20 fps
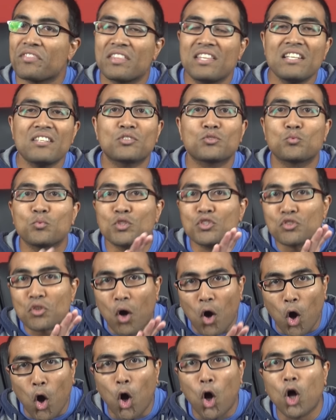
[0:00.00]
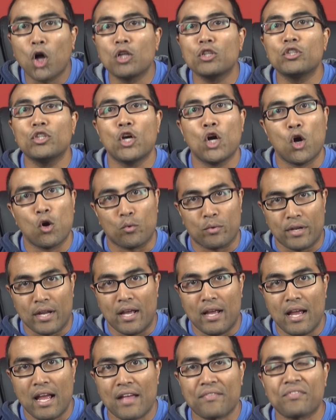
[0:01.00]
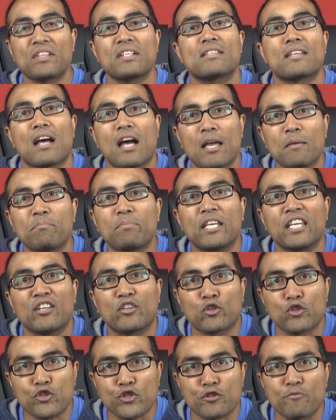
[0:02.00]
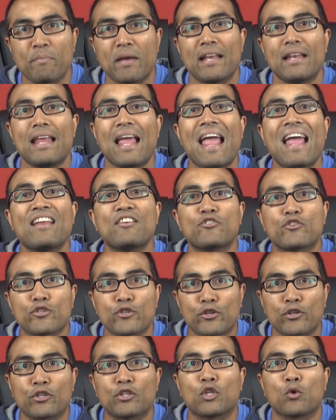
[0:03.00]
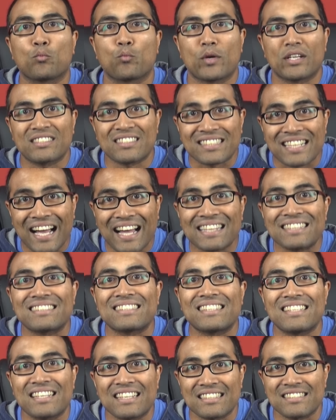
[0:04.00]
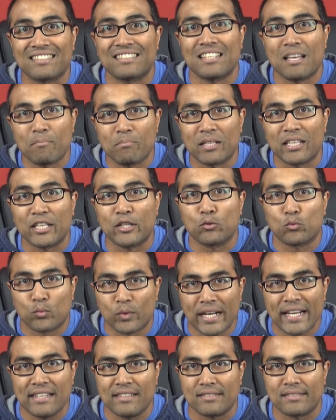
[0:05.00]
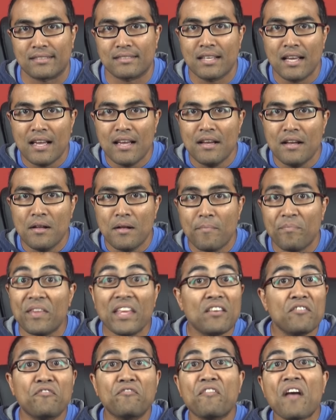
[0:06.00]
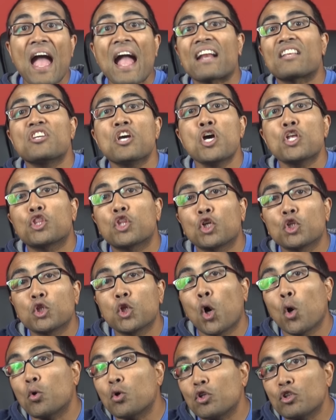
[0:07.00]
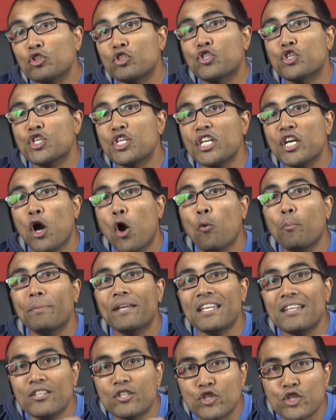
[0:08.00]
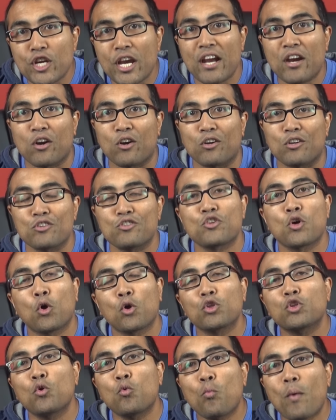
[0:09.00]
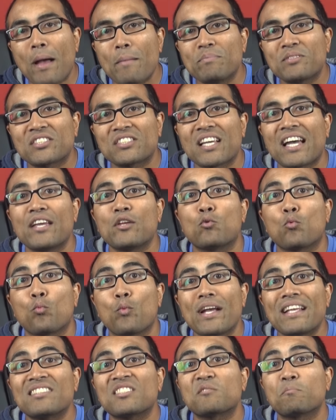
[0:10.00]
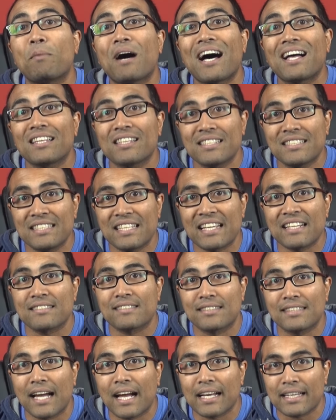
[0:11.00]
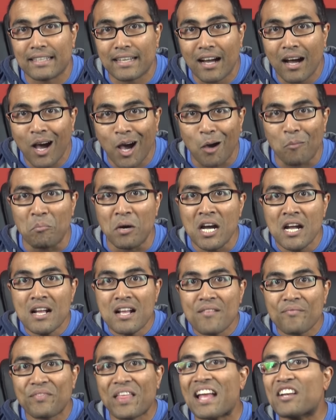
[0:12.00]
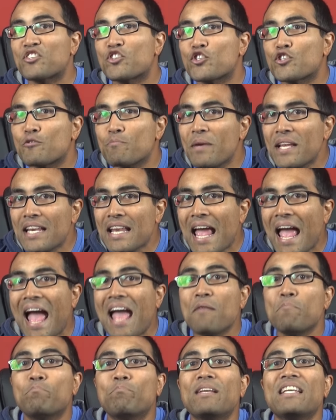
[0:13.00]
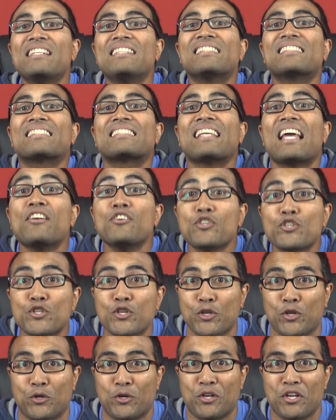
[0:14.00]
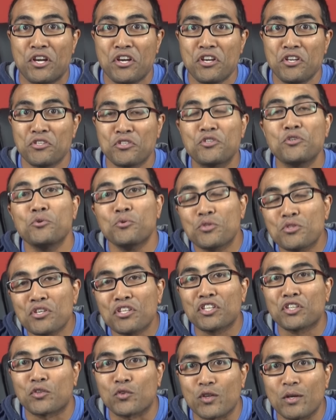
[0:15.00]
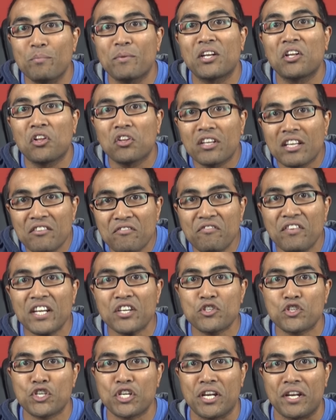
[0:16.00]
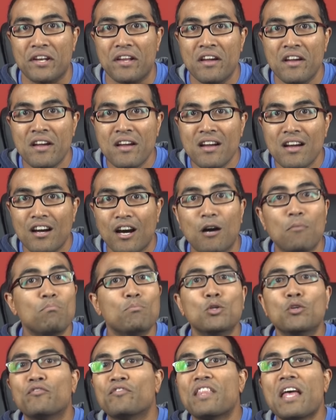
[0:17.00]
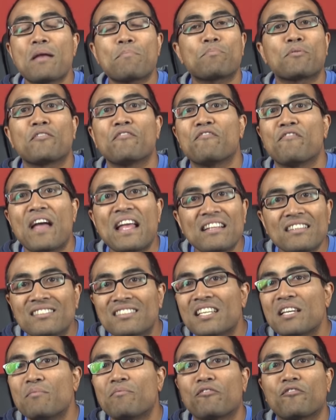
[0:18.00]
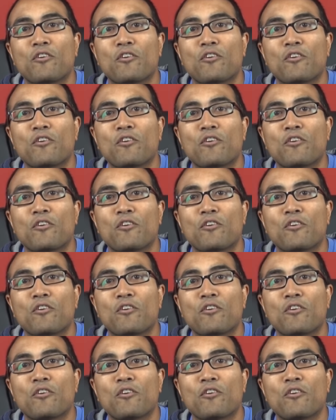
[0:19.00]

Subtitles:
This was all known at the time Peter Schmidt entered the Wisconsin Assembly race. In fact, the local GOP chair told the website wispolitics.com that Schmidt had been censured due to the criminal conviction, a move that prevents him